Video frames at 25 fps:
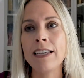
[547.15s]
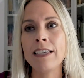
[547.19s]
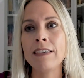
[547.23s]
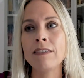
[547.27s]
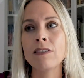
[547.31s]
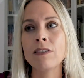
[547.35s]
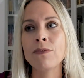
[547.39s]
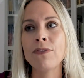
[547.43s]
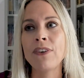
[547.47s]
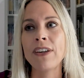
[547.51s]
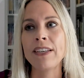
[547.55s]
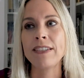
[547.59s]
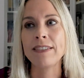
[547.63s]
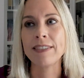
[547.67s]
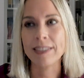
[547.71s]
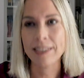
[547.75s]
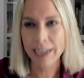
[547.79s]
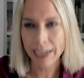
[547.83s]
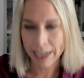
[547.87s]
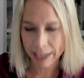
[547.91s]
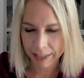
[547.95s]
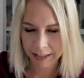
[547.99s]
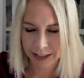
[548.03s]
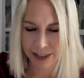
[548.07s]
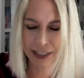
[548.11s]
is
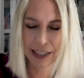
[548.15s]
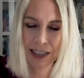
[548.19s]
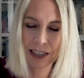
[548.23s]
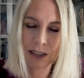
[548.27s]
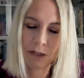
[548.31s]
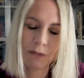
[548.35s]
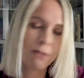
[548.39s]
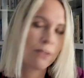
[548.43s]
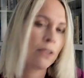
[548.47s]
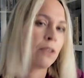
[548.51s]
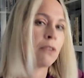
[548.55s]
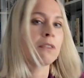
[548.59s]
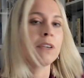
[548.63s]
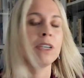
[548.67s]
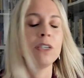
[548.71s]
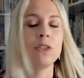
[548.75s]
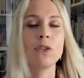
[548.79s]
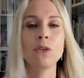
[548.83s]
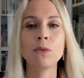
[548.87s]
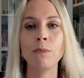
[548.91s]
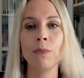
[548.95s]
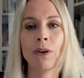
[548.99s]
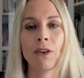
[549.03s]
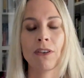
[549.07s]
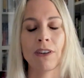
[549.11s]
fantastic if you're
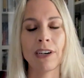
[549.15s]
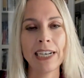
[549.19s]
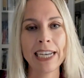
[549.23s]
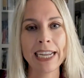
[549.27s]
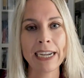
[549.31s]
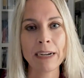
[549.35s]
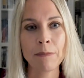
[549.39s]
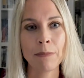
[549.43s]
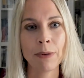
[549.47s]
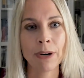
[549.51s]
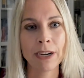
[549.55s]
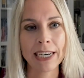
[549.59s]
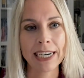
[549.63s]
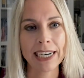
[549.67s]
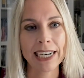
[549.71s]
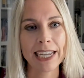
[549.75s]
into body